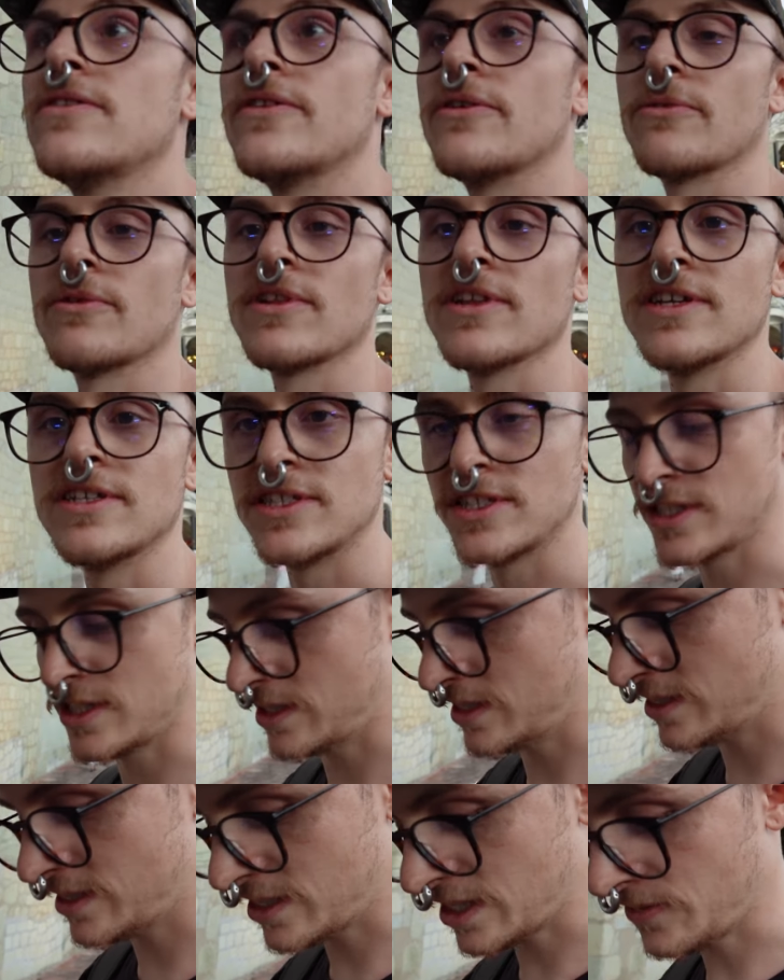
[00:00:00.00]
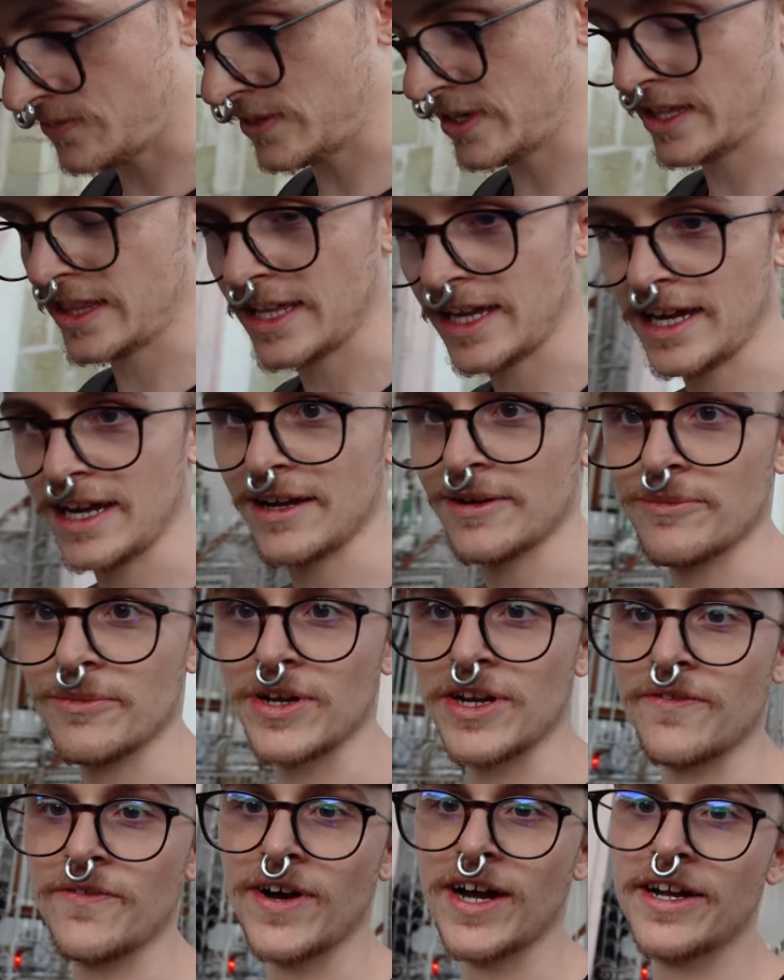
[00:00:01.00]
the religion and stuff like that.
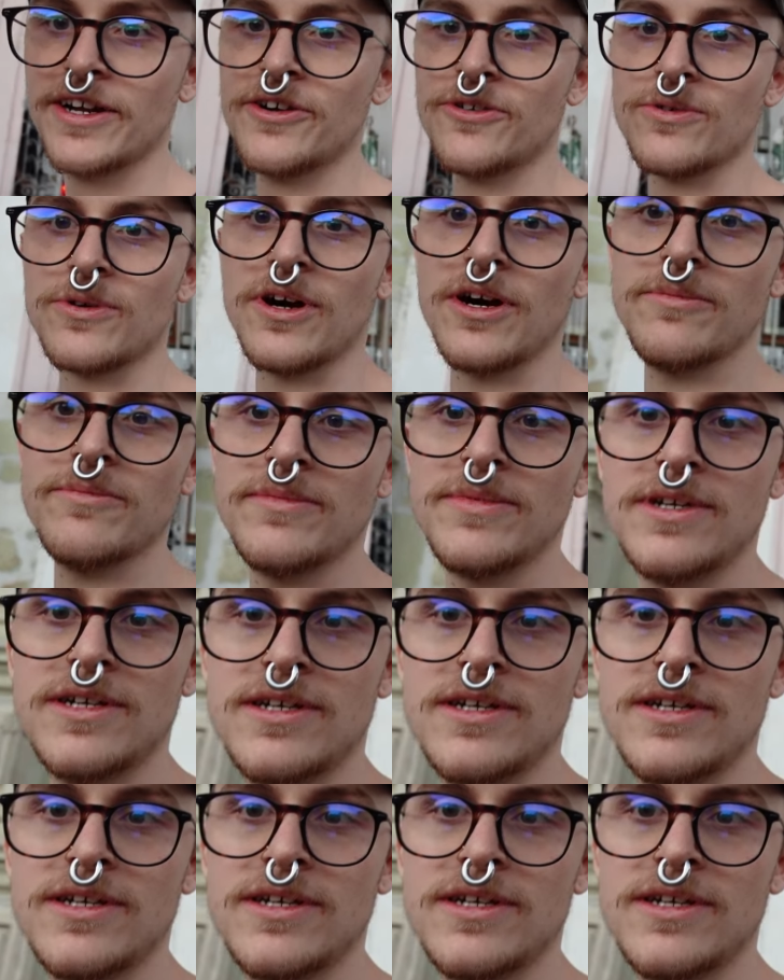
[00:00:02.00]
But if I grew up